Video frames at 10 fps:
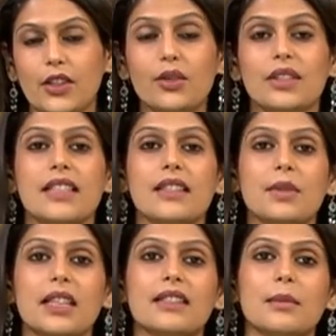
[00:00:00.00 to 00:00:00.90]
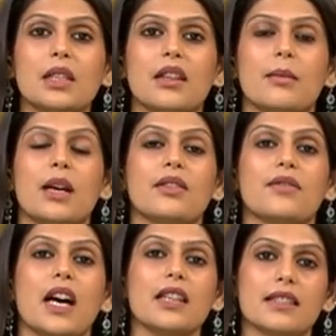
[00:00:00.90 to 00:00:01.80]
You could say something similar about
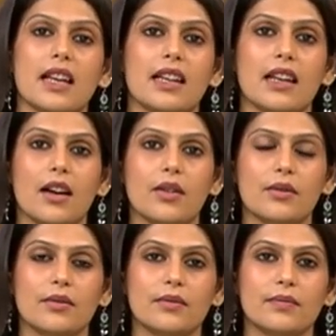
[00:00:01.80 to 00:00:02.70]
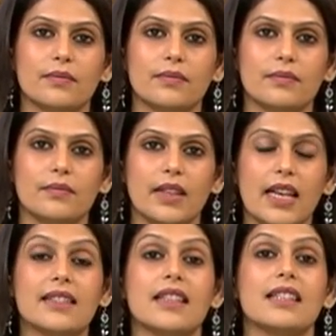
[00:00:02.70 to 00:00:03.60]
Afghanistan now.
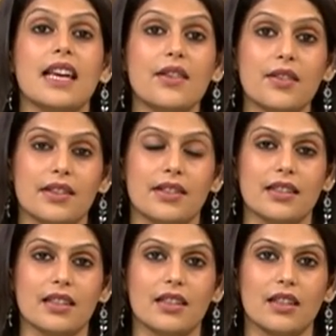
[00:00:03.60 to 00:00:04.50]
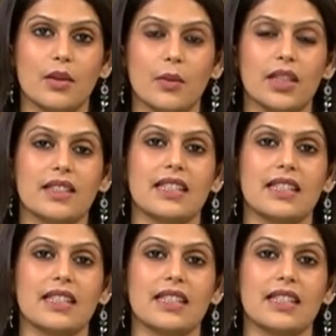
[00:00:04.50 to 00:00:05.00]
It's a terrorist with a